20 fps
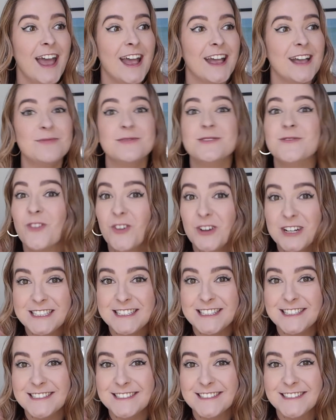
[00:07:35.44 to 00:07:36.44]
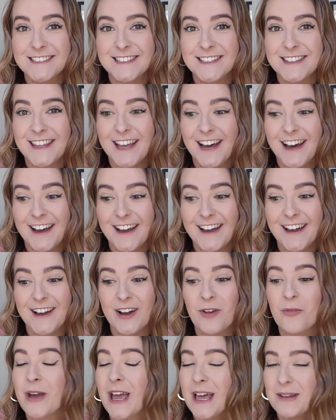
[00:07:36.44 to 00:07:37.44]
It was freezing.
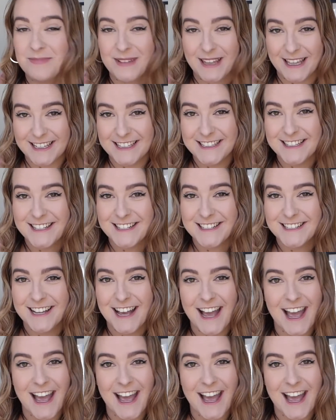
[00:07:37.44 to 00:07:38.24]
We had blankets